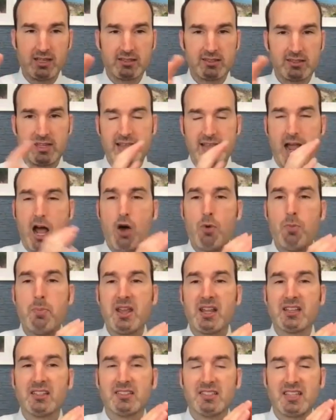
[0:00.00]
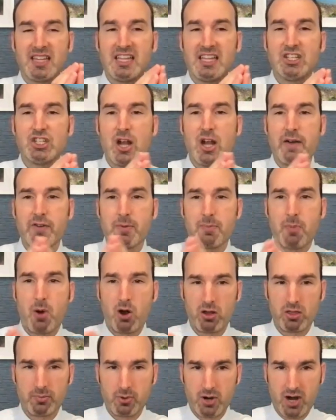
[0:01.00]
It says how big is each and every
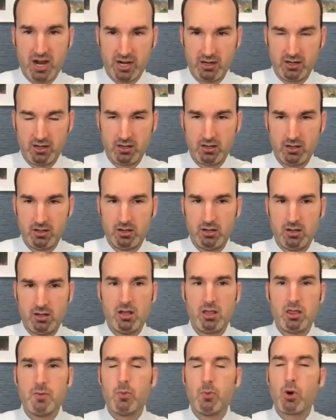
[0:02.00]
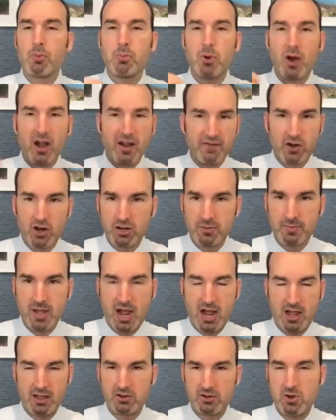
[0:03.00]
part of the brain. The more brain
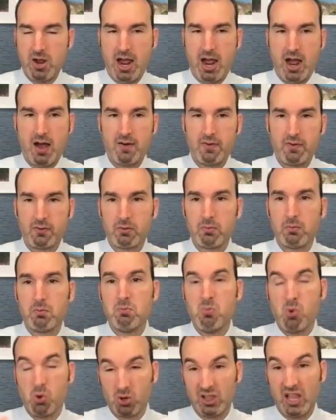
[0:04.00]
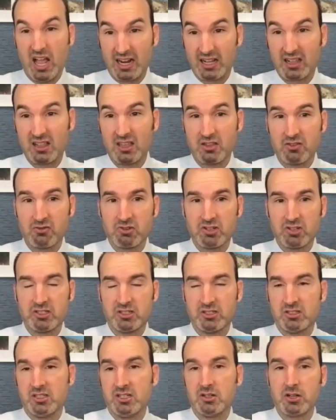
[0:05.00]
volume you have, more likely the
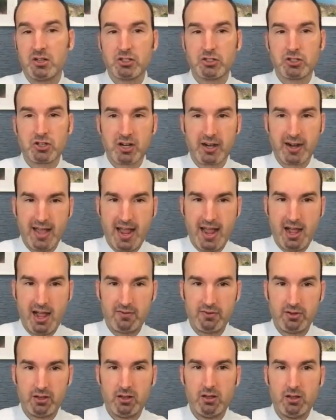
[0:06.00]
resilience you're going to have.